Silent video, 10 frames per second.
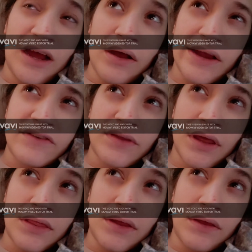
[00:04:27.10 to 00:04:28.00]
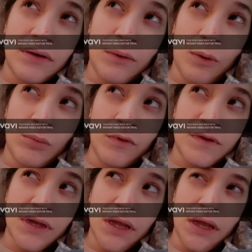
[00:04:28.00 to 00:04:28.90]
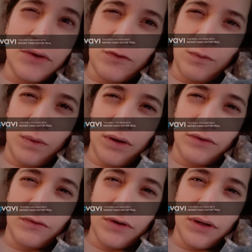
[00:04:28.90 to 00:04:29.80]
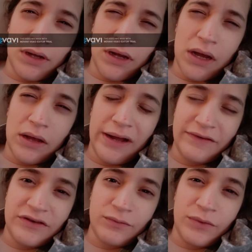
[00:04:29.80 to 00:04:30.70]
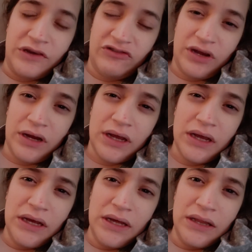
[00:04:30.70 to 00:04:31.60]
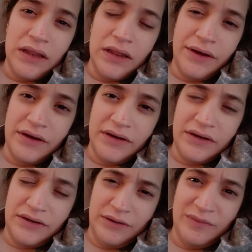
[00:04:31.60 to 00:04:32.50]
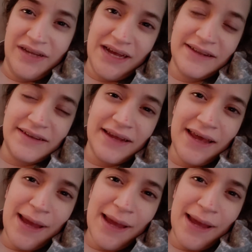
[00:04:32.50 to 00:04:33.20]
Actually, I think it almost hit 200. I'll have to recheck the test.